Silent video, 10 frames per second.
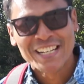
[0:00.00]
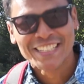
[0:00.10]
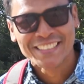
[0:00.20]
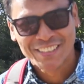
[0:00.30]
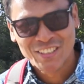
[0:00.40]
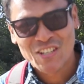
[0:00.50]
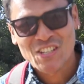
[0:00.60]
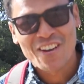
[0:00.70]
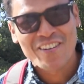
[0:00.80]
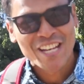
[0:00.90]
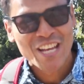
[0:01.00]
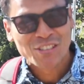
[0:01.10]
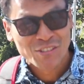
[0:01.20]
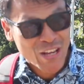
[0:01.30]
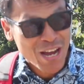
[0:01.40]
channel, Didi Le Javanais.
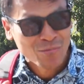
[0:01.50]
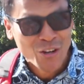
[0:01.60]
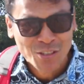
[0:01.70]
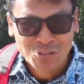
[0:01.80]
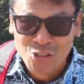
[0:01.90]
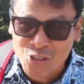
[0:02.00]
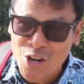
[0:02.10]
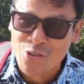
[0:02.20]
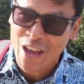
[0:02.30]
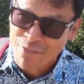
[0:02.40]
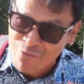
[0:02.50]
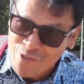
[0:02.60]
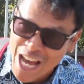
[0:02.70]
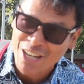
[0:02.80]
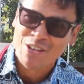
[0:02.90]
Today I'm going to show you a
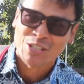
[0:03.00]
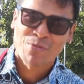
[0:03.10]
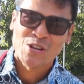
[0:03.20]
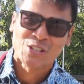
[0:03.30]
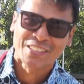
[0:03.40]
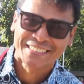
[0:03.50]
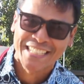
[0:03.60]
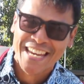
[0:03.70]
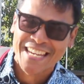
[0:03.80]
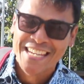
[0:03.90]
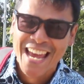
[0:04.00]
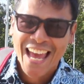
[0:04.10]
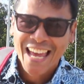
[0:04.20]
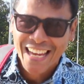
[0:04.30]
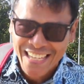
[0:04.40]
very special day
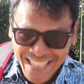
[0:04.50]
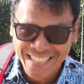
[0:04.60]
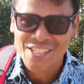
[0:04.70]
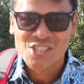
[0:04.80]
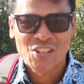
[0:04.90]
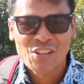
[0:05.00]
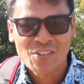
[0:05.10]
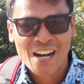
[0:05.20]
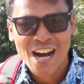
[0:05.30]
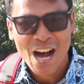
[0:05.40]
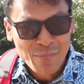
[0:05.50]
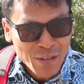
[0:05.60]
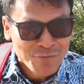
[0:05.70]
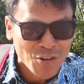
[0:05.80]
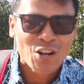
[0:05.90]
here in Geneva. I'm
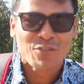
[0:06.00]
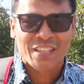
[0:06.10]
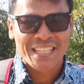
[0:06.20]
in front of